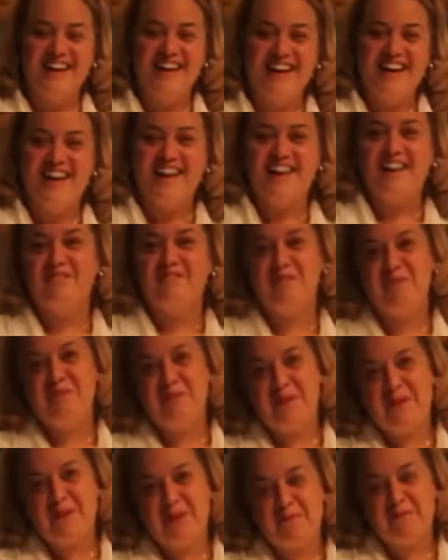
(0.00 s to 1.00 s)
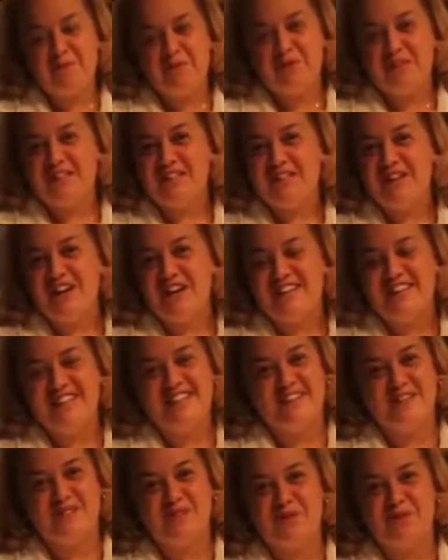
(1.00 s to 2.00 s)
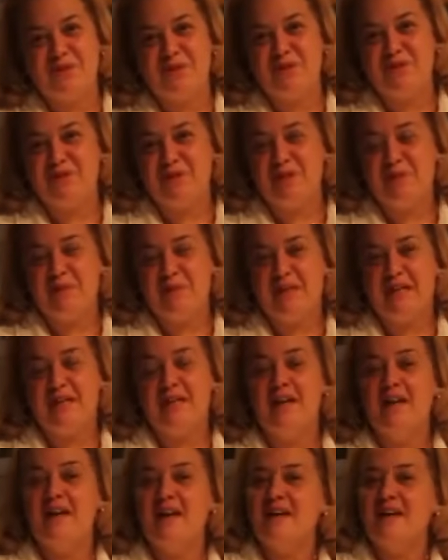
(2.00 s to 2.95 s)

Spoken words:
Hi everyone, I'm Maria Lawton, the Azorean Green Bean,